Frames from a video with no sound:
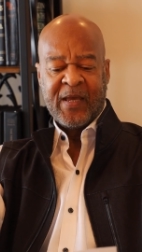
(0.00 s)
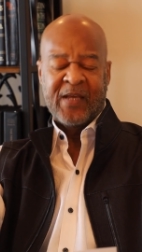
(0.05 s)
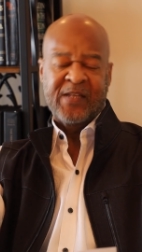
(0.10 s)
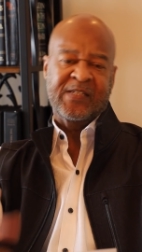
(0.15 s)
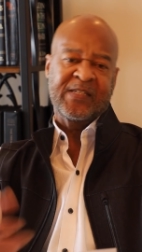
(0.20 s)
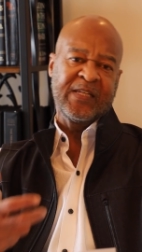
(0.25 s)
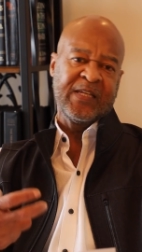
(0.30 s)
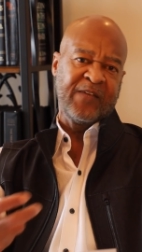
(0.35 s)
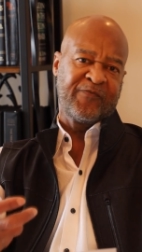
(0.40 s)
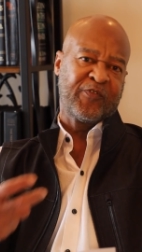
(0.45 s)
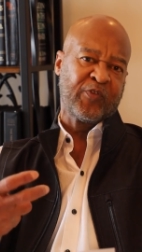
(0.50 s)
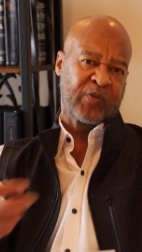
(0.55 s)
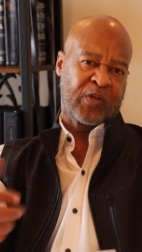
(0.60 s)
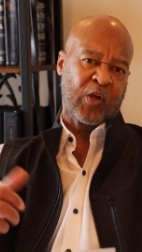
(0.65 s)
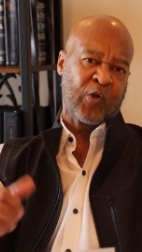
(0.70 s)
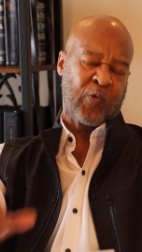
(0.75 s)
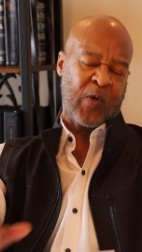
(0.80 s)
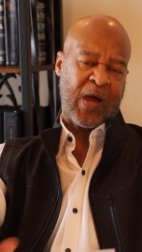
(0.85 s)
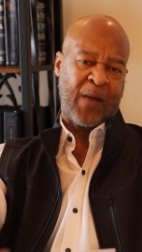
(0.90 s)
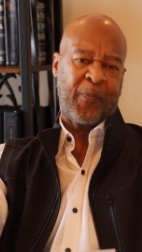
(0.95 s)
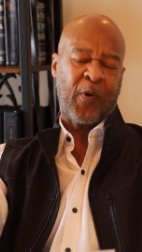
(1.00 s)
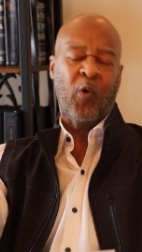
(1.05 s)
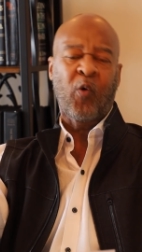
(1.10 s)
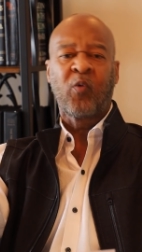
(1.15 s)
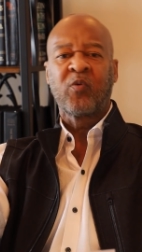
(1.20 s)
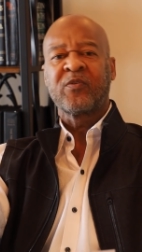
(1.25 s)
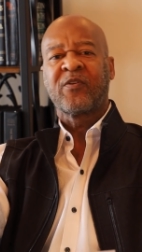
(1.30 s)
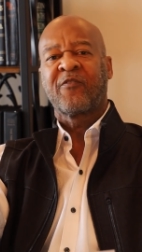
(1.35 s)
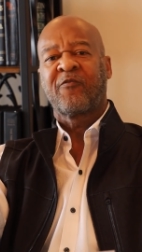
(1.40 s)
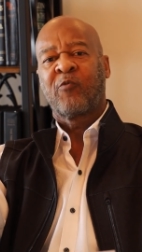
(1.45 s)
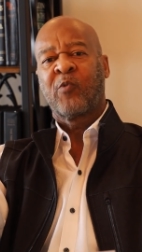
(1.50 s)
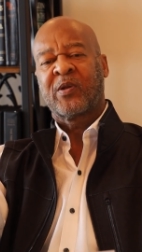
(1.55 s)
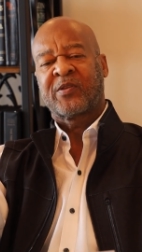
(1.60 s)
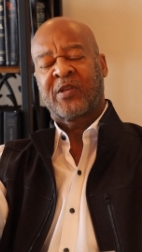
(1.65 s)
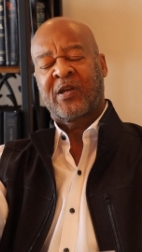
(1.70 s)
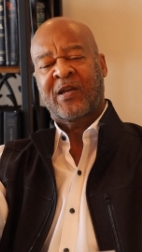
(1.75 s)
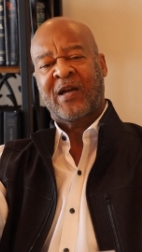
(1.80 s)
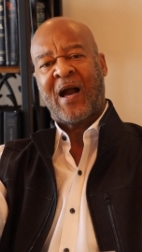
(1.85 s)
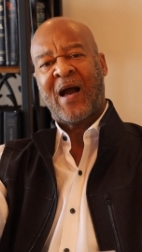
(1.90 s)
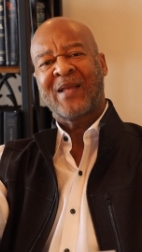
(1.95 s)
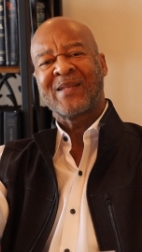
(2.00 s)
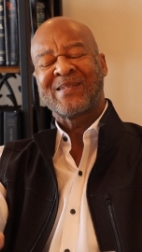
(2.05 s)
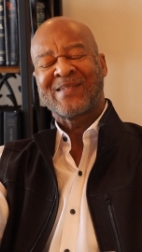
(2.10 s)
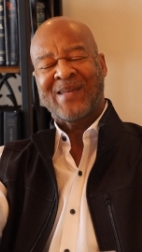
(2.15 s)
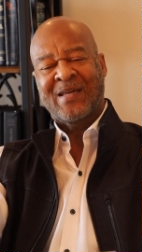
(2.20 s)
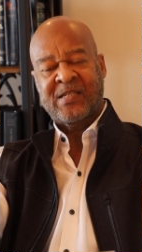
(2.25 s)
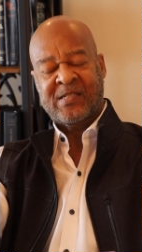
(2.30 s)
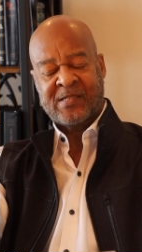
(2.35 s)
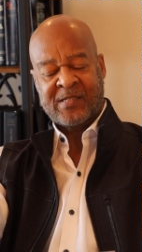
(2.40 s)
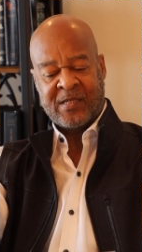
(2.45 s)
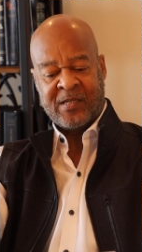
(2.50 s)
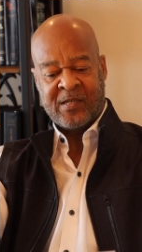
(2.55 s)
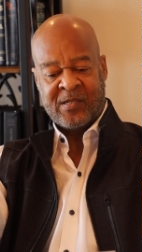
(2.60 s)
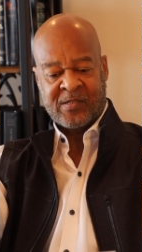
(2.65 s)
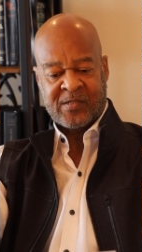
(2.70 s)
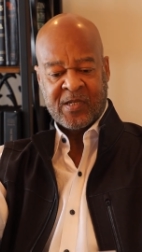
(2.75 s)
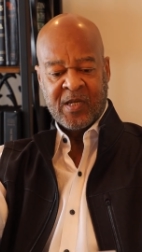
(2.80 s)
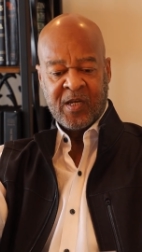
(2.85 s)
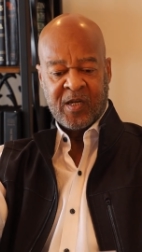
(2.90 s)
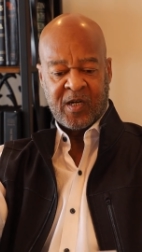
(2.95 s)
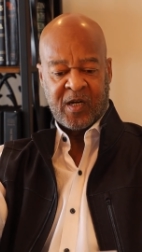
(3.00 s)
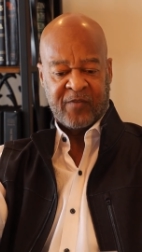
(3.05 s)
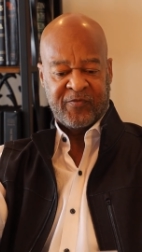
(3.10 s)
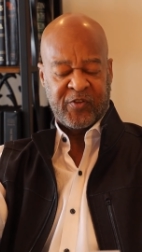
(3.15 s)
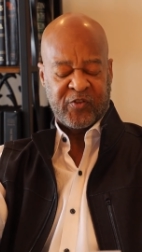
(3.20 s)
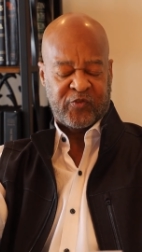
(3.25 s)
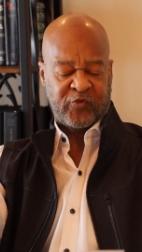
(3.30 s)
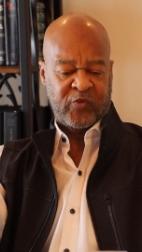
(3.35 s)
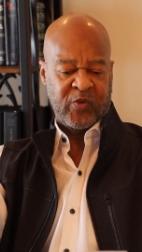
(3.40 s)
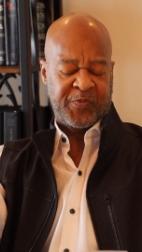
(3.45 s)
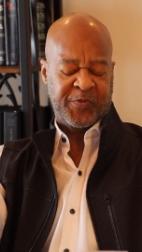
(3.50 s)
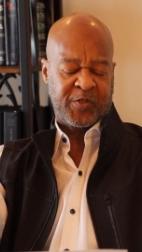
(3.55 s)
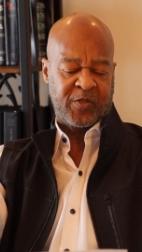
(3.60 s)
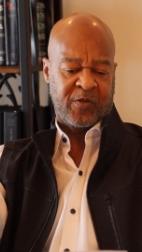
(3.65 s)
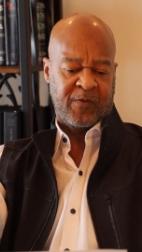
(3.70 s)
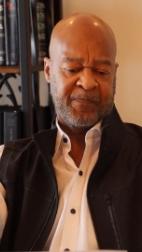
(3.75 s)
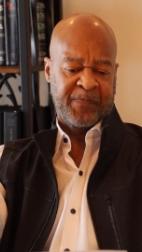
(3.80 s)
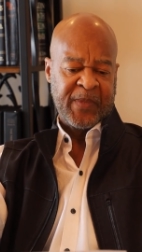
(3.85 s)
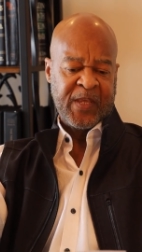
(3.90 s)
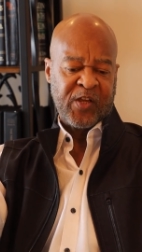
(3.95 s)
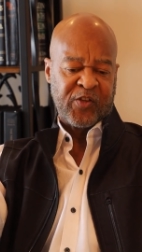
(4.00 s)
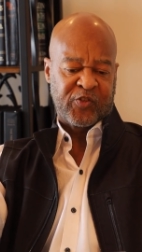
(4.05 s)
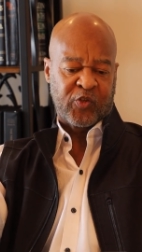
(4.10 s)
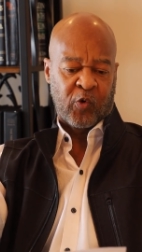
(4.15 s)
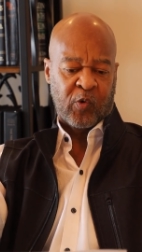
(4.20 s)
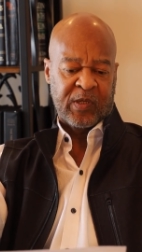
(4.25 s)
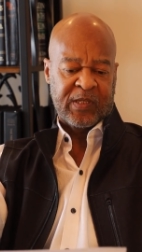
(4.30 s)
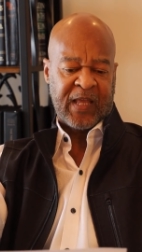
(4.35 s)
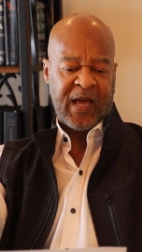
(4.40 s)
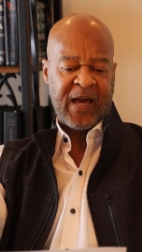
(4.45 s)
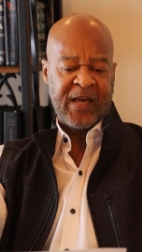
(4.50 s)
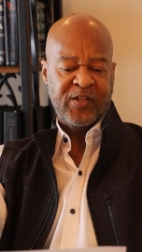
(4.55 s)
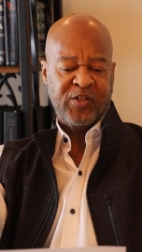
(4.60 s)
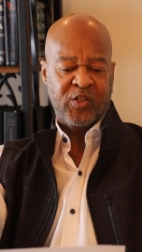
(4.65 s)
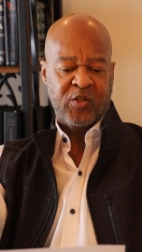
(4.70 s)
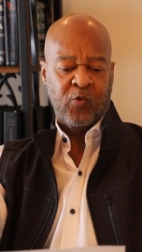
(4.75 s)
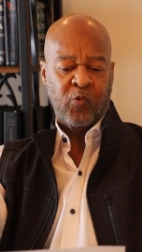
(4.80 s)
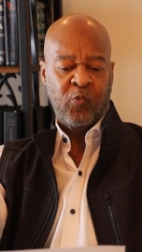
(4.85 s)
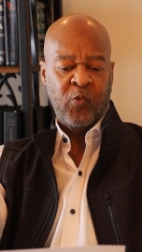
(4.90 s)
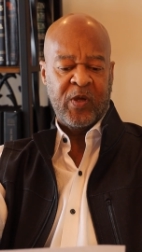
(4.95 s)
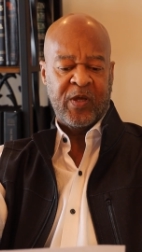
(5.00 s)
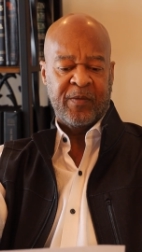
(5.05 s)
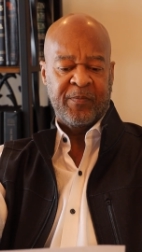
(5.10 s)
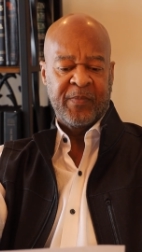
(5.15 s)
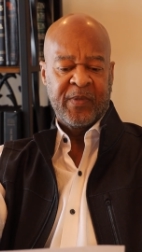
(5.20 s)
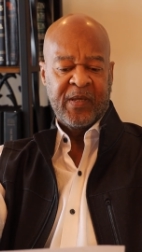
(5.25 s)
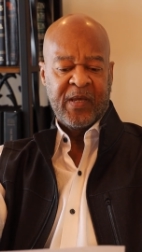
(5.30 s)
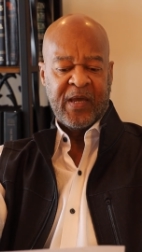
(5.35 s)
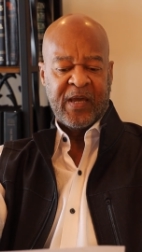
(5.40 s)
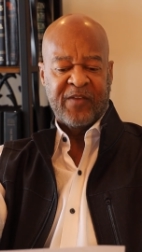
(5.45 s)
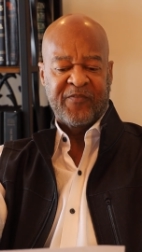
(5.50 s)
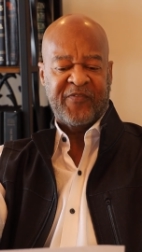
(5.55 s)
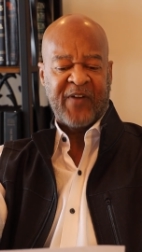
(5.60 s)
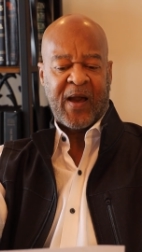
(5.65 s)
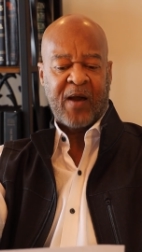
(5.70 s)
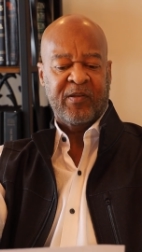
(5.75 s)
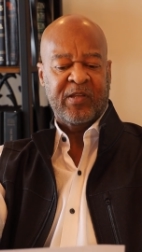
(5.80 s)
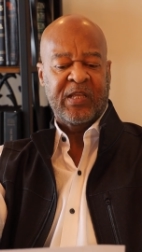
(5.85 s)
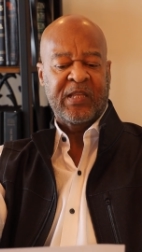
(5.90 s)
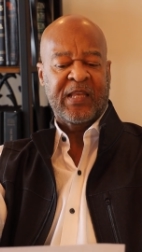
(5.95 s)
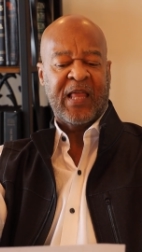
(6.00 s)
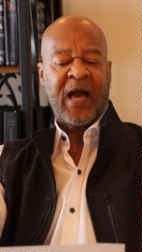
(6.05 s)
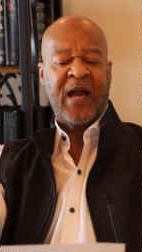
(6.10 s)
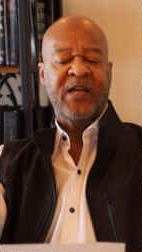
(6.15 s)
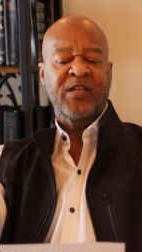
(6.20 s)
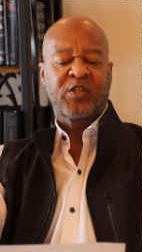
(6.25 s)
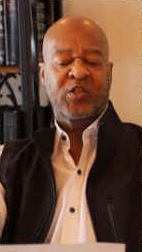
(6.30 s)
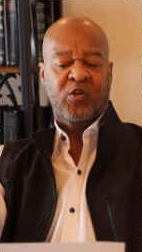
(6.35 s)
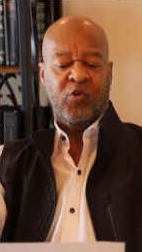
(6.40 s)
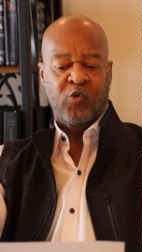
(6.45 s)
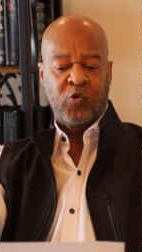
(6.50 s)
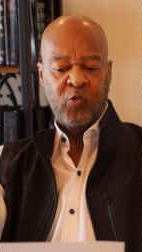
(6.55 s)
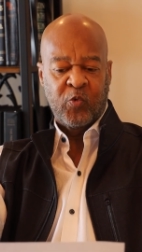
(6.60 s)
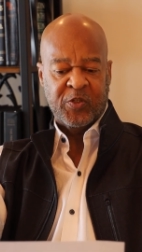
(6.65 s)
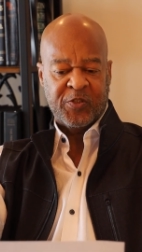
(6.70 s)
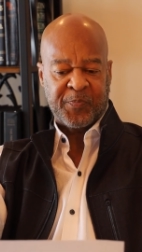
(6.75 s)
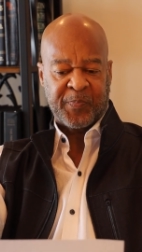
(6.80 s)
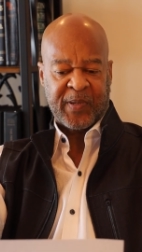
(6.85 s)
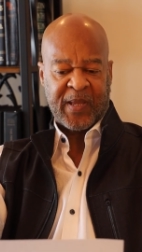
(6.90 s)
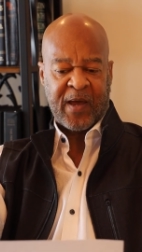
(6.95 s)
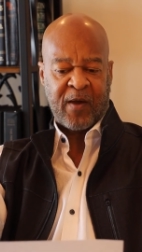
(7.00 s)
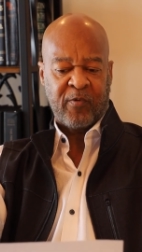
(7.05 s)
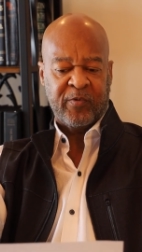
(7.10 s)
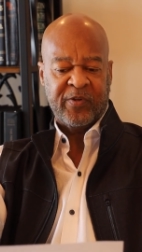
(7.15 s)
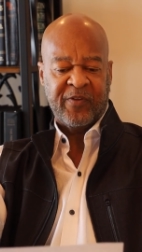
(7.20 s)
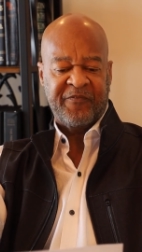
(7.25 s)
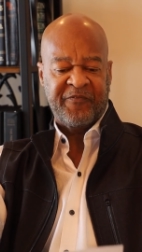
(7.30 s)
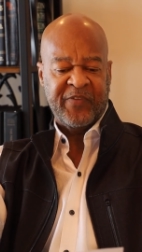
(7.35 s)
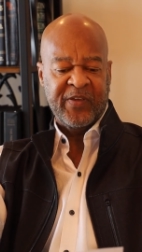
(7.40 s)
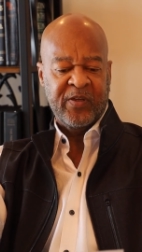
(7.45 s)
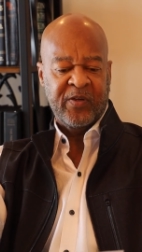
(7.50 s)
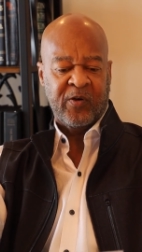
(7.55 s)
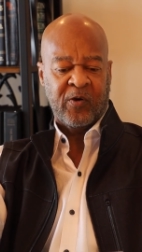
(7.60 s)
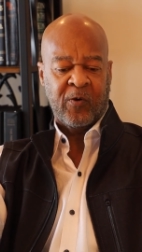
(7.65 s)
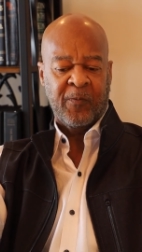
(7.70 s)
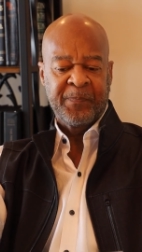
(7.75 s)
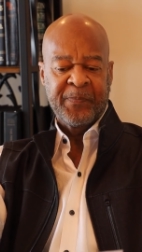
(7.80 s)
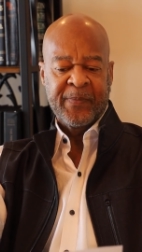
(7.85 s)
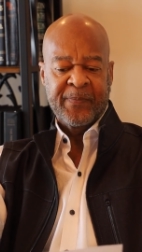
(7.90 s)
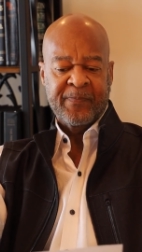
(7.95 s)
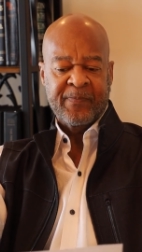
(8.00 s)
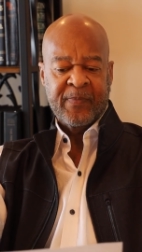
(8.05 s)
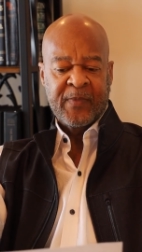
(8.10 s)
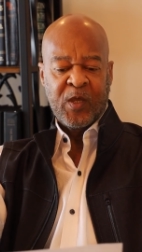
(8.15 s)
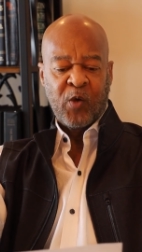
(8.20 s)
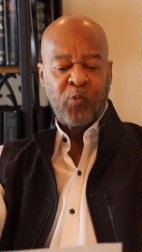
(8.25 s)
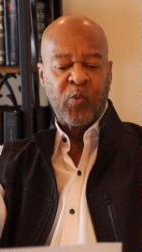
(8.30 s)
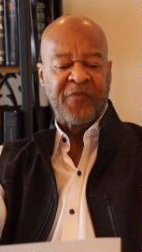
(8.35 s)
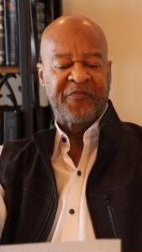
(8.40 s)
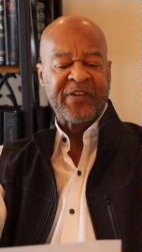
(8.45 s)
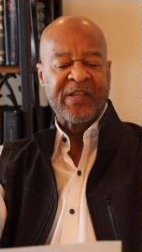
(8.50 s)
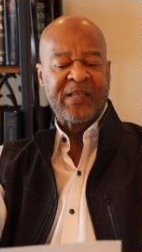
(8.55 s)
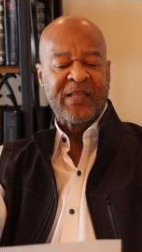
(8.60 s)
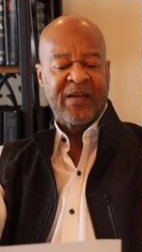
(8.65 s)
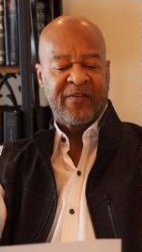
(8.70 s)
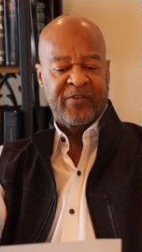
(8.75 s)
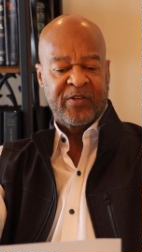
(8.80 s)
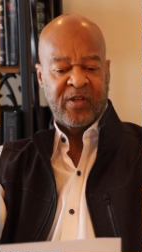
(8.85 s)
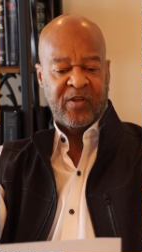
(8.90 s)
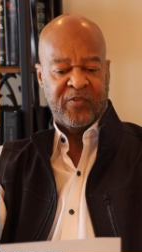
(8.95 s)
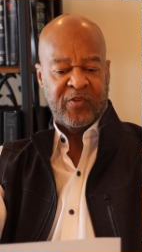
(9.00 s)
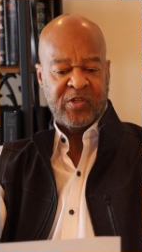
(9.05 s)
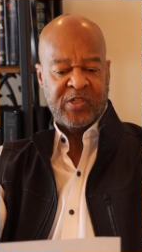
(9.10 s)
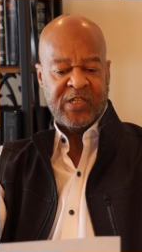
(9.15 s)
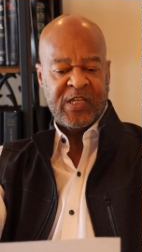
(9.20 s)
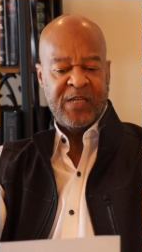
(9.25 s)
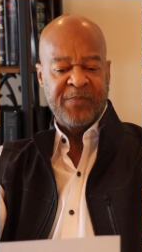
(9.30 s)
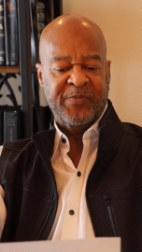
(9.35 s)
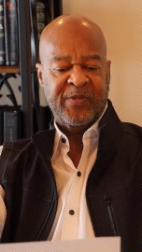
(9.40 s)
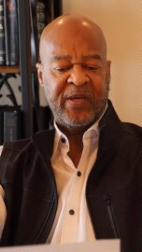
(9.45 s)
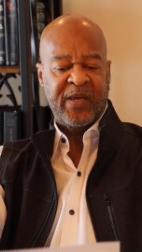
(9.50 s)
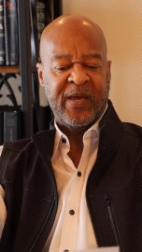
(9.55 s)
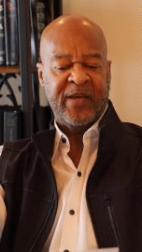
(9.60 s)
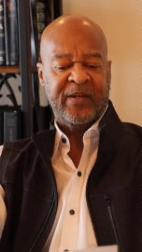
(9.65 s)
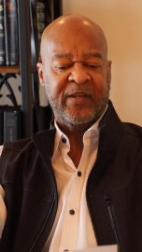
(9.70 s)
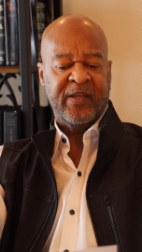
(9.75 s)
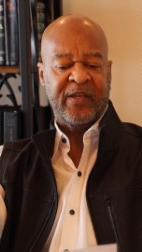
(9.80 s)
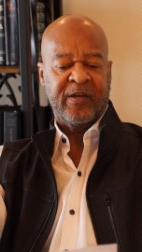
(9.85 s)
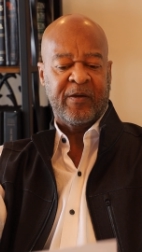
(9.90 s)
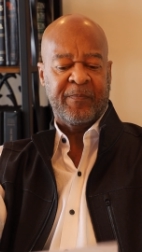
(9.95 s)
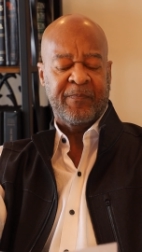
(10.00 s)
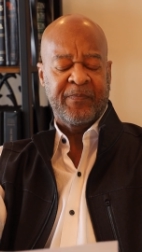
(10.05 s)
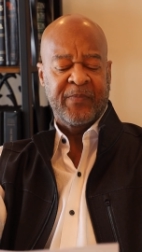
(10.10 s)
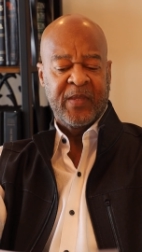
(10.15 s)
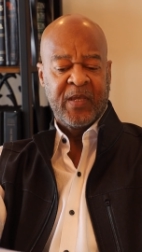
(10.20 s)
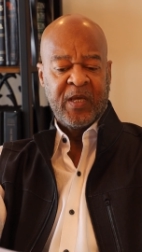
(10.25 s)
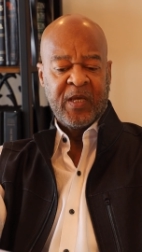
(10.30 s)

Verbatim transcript: and see if you can grab hold of what the context is of the scripture. So Elijah went and found Elisha who was plowing the field with 11 other teams ahead of him.